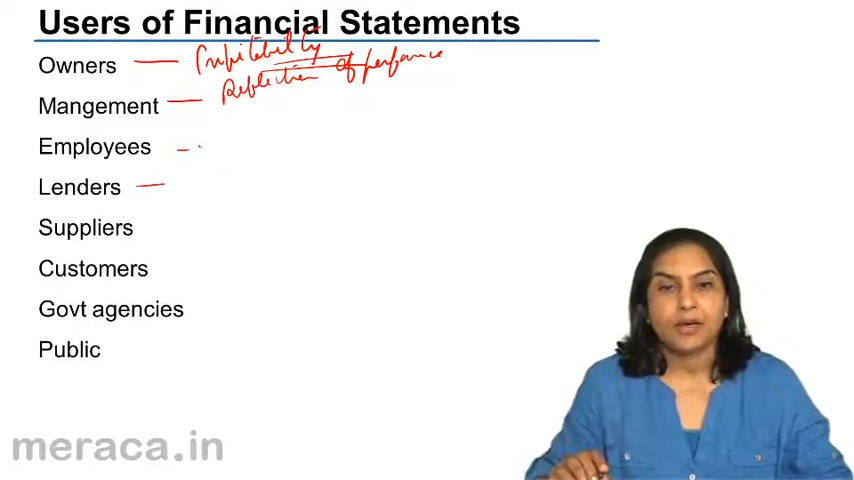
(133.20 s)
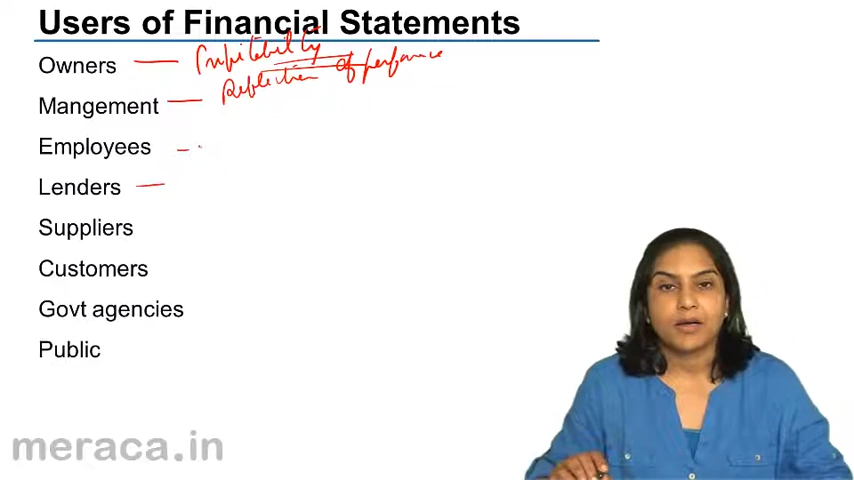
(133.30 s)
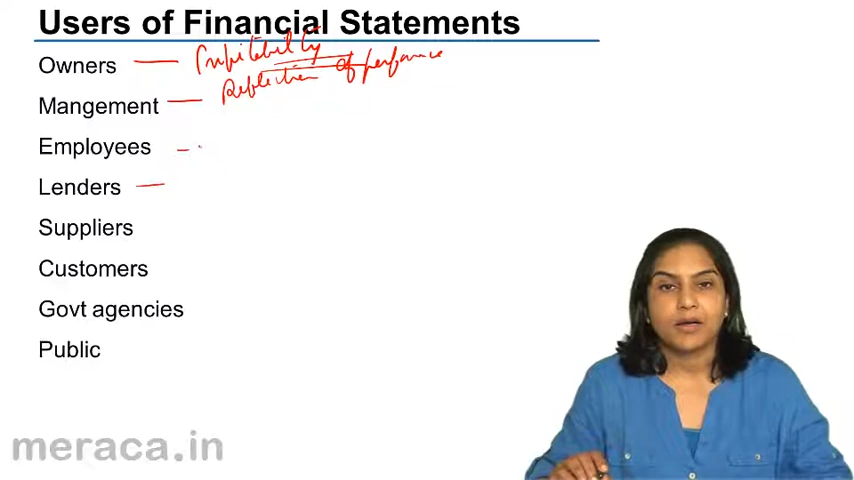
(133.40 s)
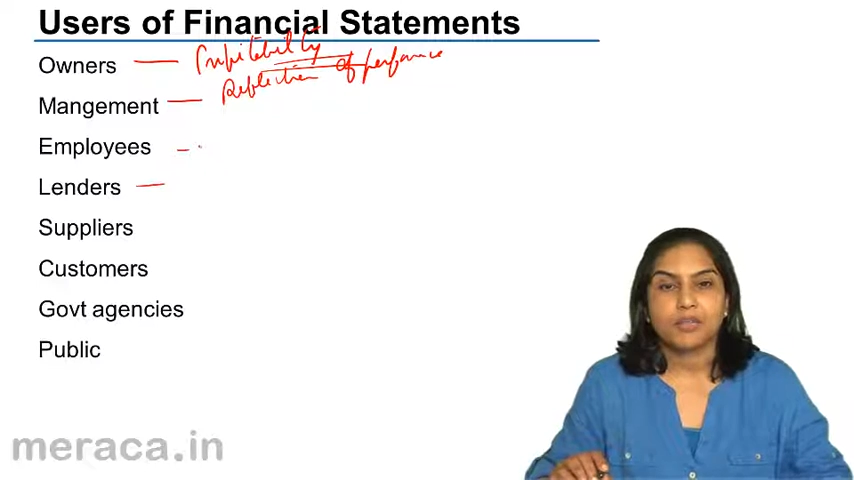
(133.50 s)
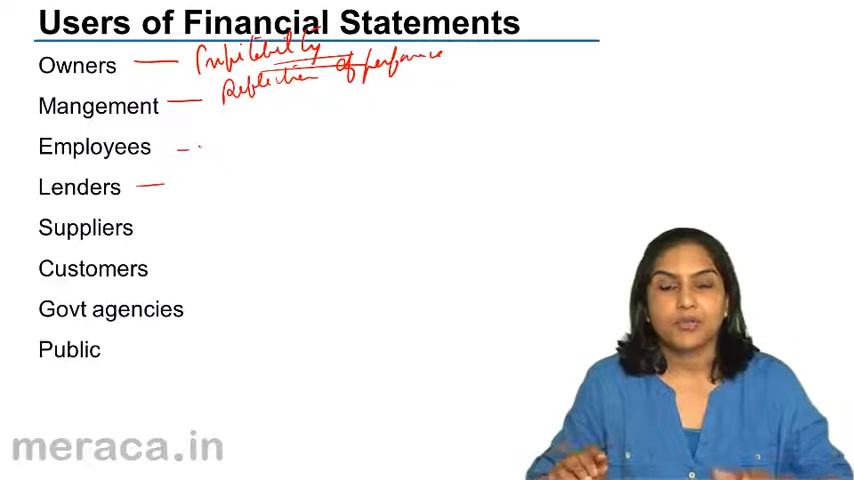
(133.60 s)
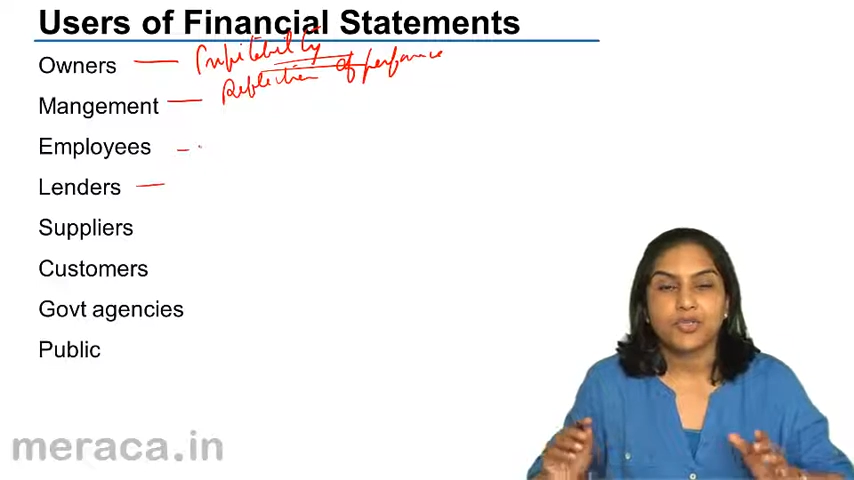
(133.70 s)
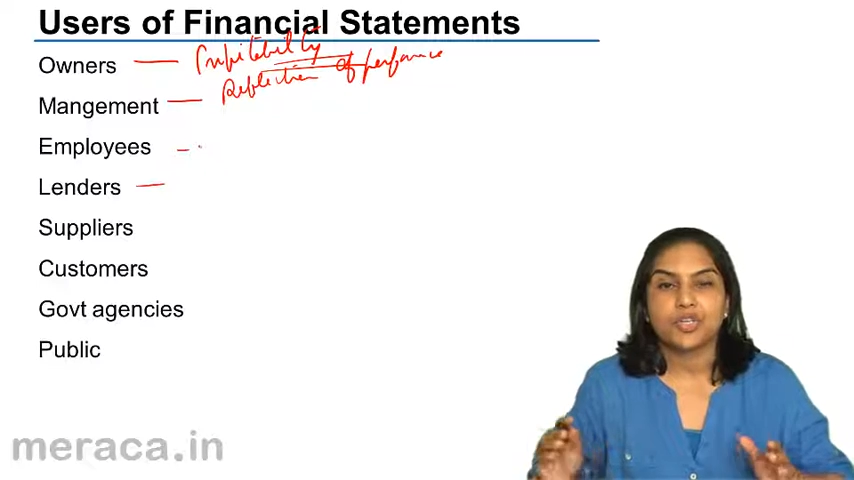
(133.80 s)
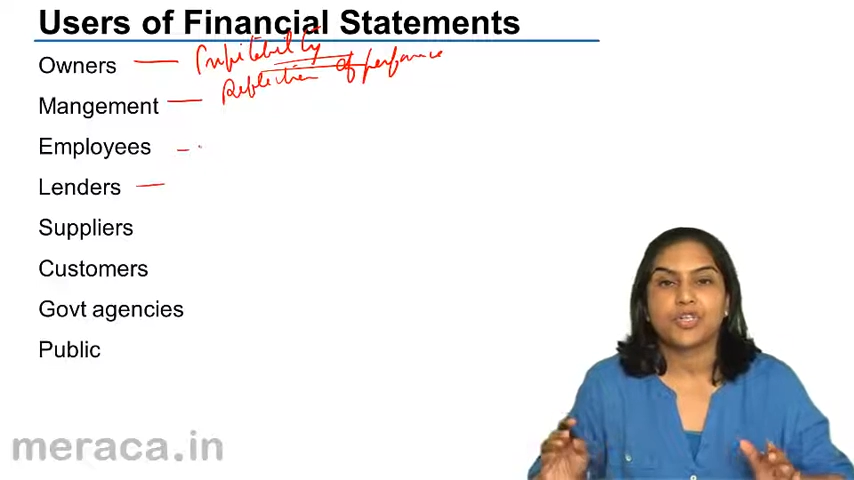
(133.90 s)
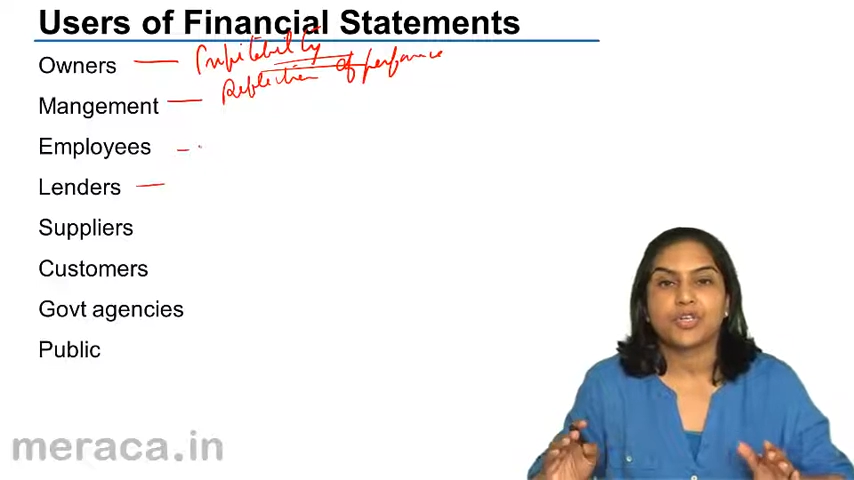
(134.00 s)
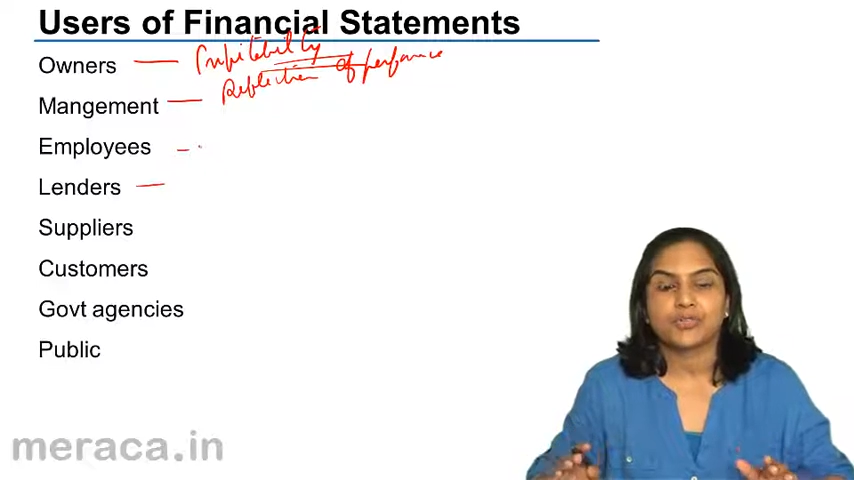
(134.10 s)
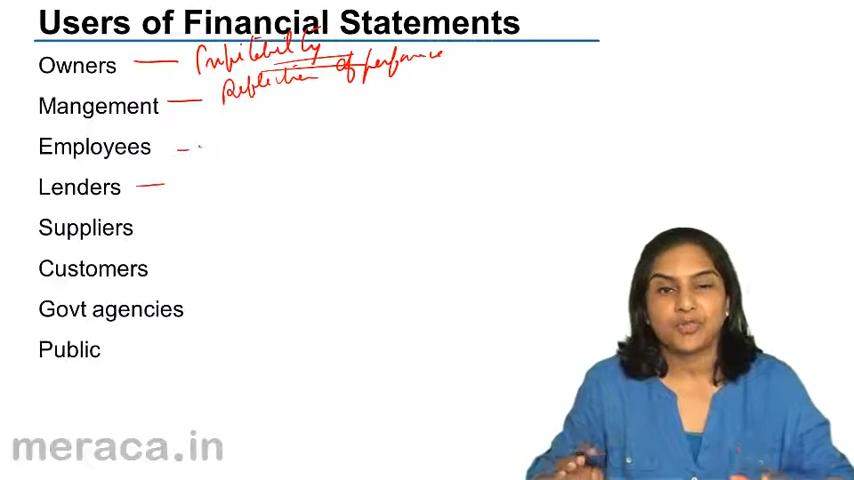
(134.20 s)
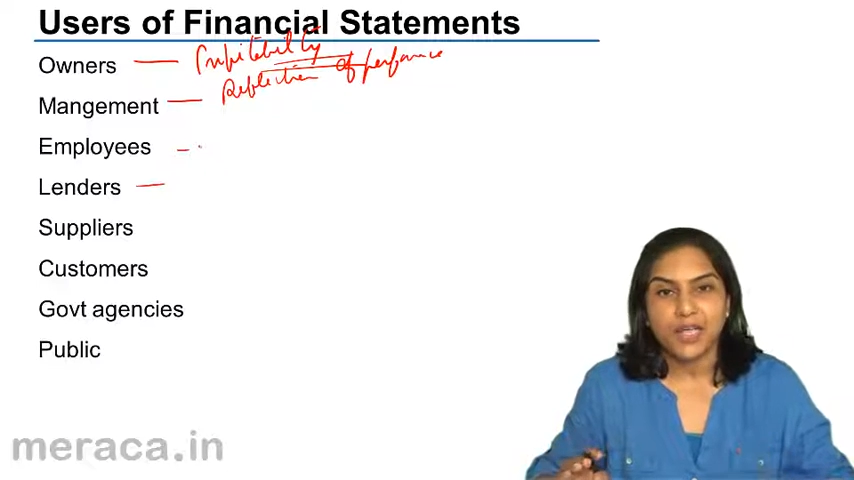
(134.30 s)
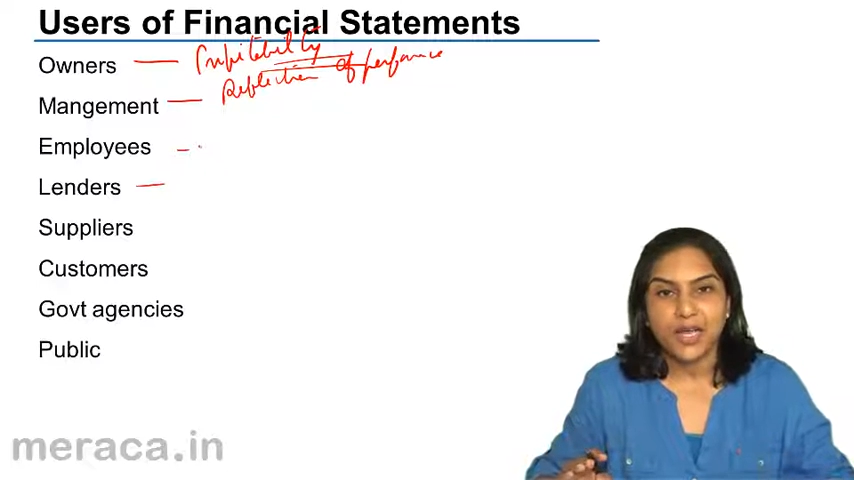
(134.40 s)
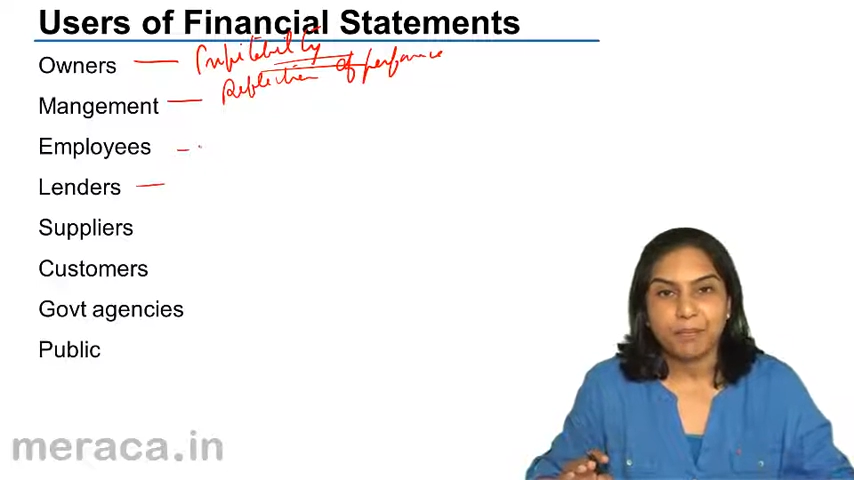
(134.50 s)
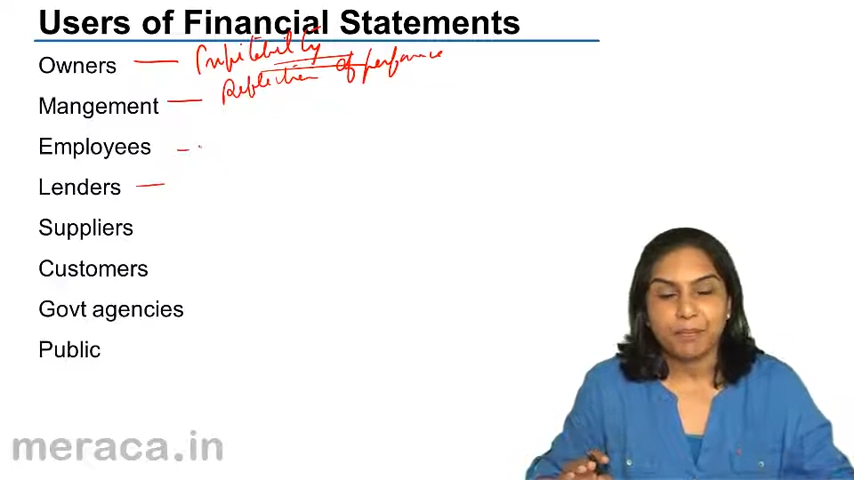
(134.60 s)
uh, position of the
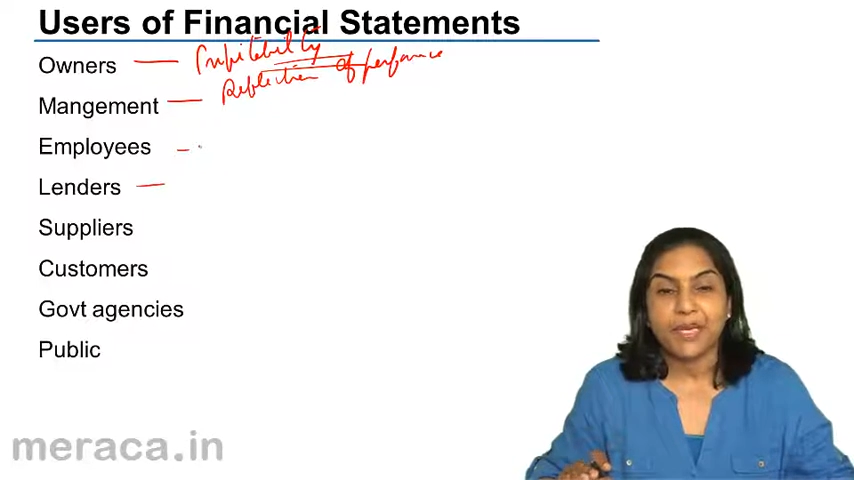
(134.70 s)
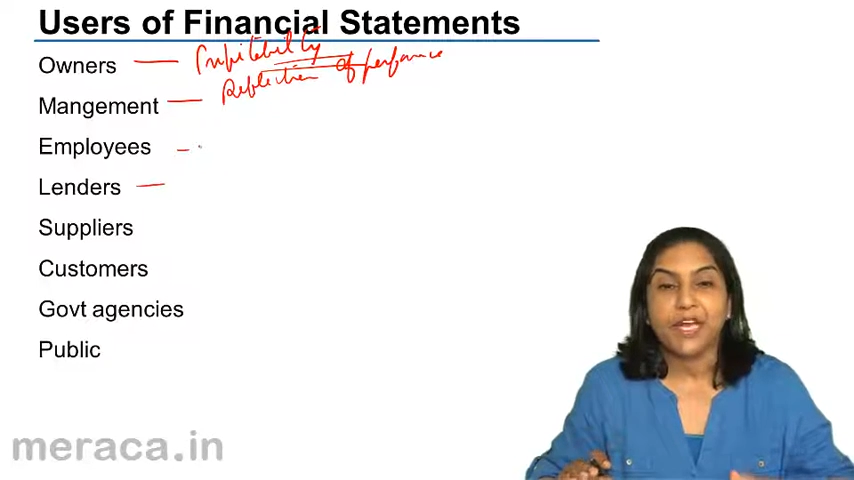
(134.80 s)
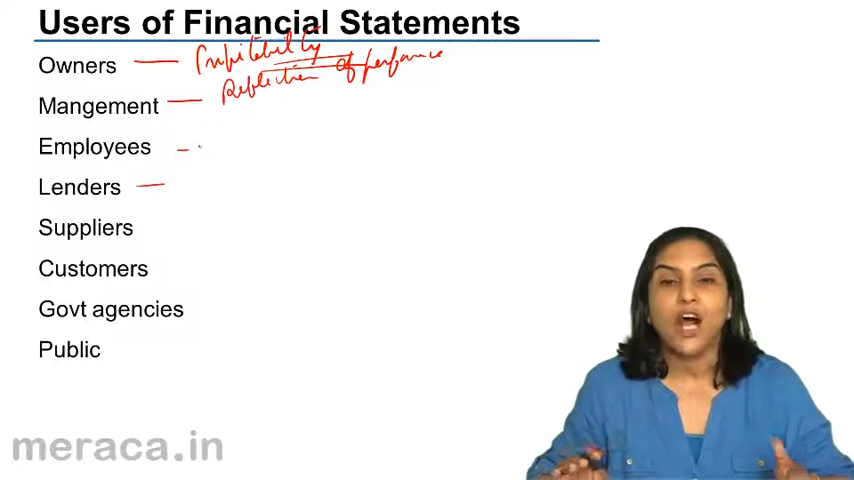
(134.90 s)
company,